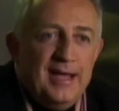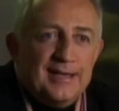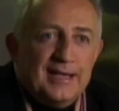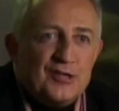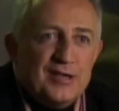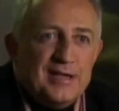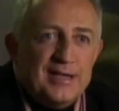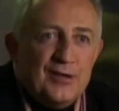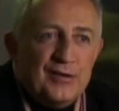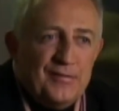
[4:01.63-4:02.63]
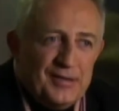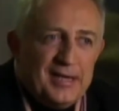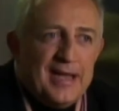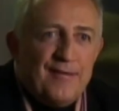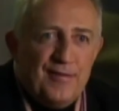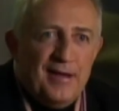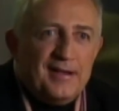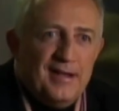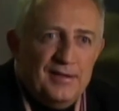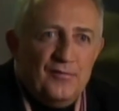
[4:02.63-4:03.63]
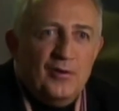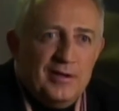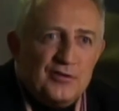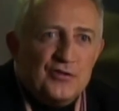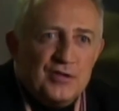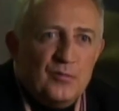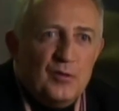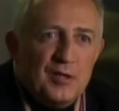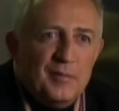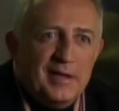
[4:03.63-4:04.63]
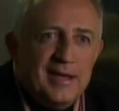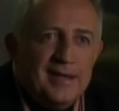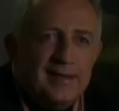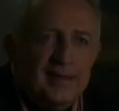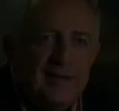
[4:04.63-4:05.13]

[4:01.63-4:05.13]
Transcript: And actually, you're never going to have that kind of relationship with them again.